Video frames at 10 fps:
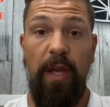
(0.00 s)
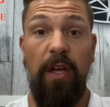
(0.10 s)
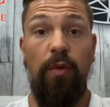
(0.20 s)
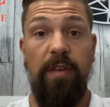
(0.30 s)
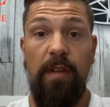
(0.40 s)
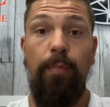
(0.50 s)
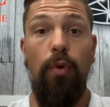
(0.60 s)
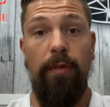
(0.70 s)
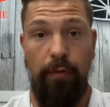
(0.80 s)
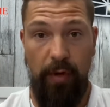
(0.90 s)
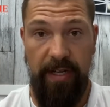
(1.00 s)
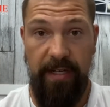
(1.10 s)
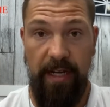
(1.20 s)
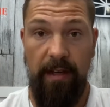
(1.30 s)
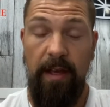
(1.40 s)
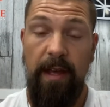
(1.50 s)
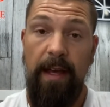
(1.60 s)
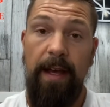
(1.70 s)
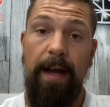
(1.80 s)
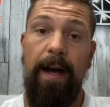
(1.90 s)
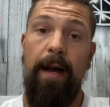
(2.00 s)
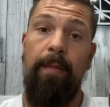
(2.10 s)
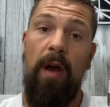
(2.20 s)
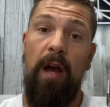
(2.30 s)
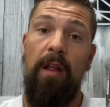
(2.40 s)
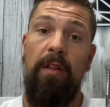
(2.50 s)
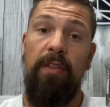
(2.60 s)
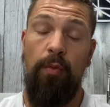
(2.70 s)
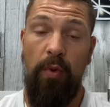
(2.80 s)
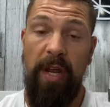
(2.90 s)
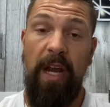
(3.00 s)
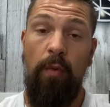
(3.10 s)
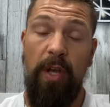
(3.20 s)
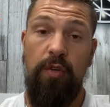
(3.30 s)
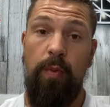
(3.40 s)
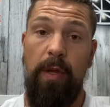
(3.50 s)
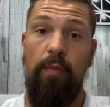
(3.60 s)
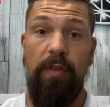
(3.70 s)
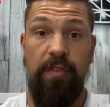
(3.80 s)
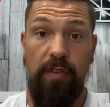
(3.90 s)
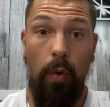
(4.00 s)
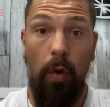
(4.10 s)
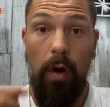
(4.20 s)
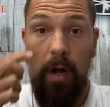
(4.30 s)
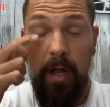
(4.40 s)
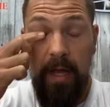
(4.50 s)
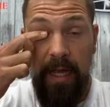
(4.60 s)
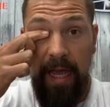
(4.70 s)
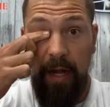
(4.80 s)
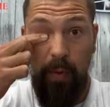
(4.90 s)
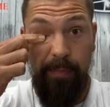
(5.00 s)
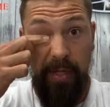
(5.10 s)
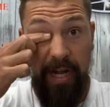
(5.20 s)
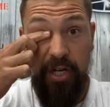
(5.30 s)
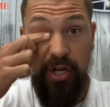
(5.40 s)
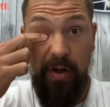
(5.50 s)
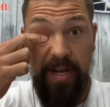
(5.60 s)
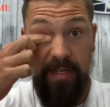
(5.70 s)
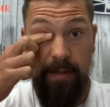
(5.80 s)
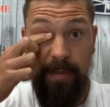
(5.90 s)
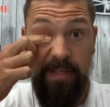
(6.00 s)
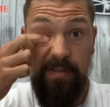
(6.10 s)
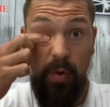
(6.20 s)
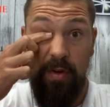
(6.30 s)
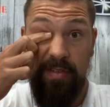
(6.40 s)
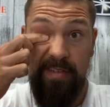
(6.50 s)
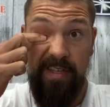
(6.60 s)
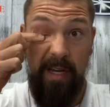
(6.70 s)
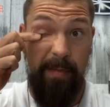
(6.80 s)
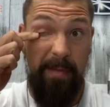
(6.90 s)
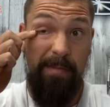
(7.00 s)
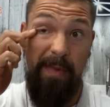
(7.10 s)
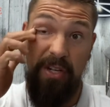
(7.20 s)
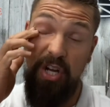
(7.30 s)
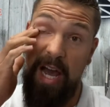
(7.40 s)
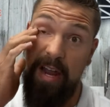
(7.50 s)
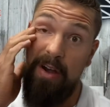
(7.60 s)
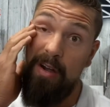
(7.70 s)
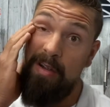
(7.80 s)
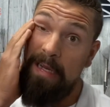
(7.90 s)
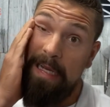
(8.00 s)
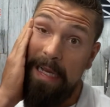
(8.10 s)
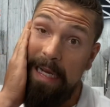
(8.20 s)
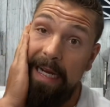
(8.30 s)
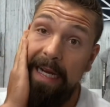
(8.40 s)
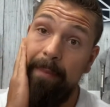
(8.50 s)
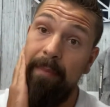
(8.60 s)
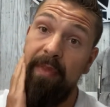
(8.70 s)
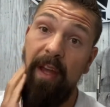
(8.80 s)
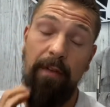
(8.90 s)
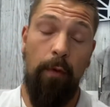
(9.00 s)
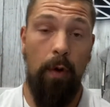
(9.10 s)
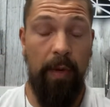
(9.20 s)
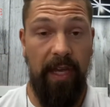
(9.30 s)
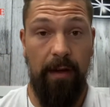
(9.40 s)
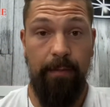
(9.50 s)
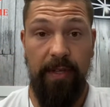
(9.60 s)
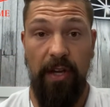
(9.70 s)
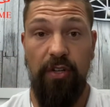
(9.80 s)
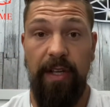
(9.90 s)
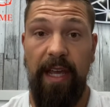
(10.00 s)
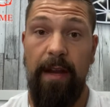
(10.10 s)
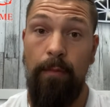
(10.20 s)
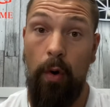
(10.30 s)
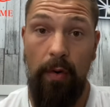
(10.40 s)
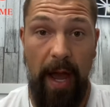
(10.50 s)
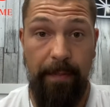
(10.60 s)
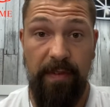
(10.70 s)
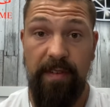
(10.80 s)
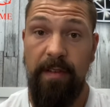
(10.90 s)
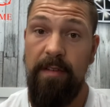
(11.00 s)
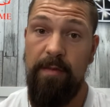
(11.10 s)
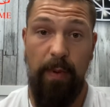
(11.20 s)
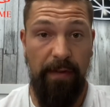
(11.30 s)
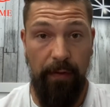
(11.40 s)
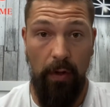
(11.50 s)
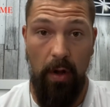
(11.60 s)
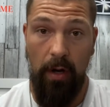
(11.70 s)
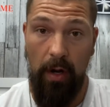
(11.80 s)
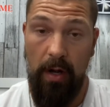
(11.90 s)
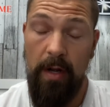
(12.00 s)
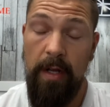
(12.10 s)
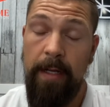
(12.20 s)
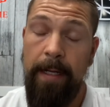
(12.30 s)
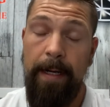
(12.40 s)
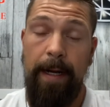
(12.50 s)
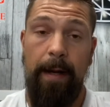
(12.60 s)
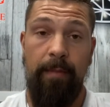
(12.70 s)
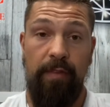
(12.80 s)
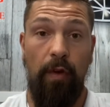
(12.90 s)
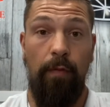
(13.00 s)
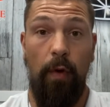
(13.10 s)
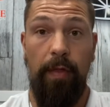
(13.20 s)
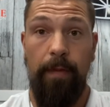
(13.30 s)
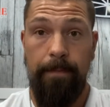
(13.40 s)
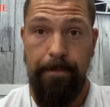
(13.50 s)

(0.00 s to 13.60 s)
we increase the pool of creatine, the rate at which we restore and replenish our ATP stores is going to be much higher. Therefore, we can potentially get more reps, sprint for longer, so forth.